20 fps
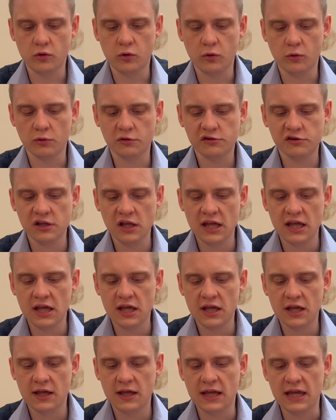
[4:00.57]
of course,
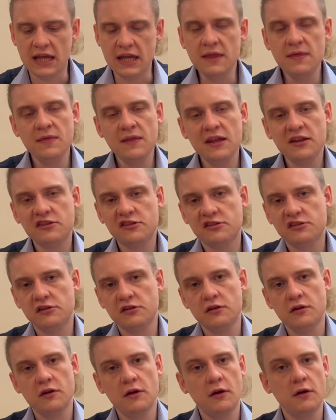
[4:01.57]
in
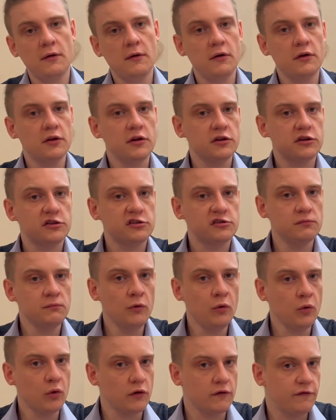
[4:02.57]
this
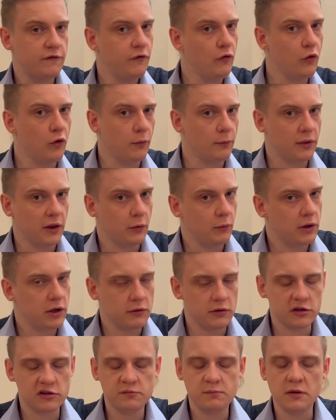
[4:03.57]
smaller form that
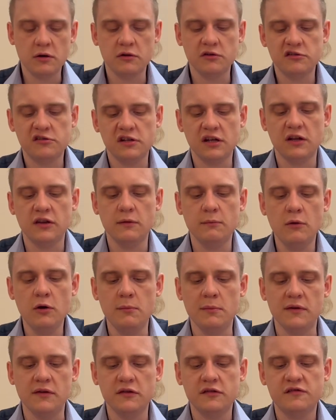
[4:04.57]
we're experiencing at the
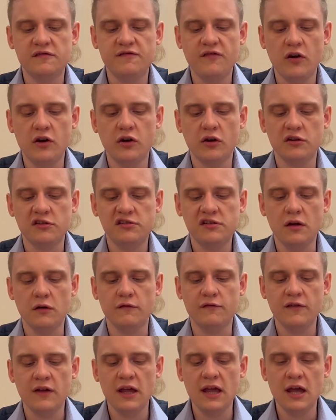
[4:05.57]
moment, this finite
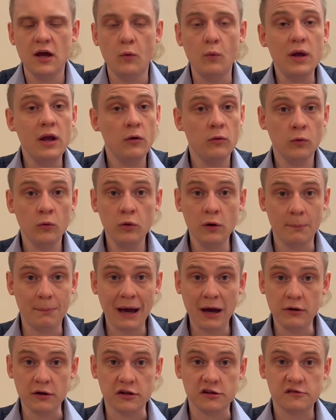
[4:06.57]
self, we are all
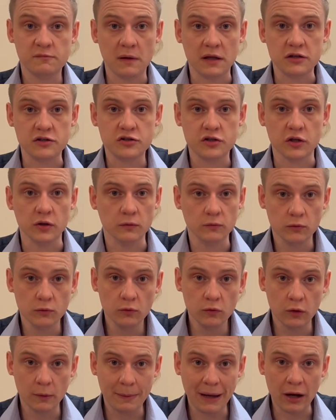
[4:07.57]
about expansion.
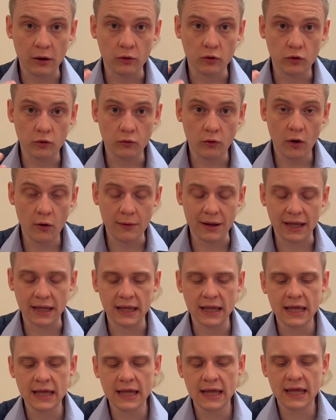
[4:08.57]
We're all about
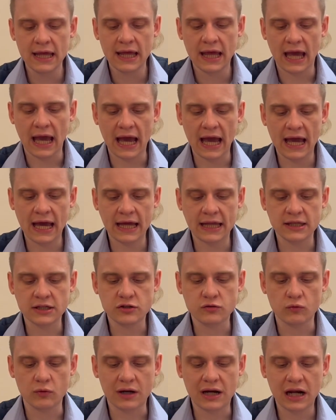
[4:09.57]
growing
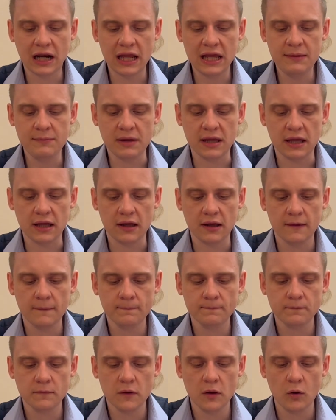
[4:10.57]
and reclaiming
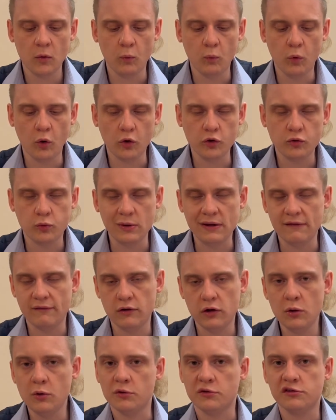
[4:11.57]
what we
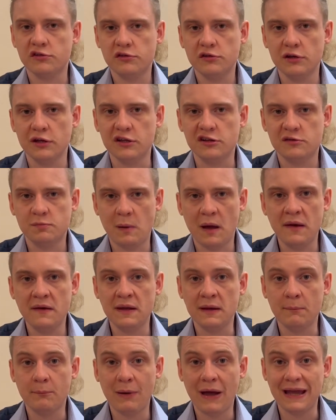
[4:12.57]
have lost,
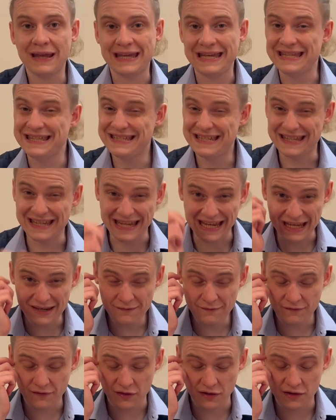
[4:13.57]
expanding back into the
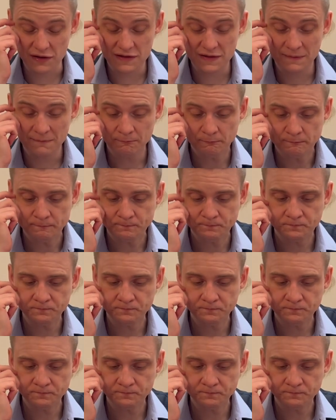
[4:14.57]
infinite.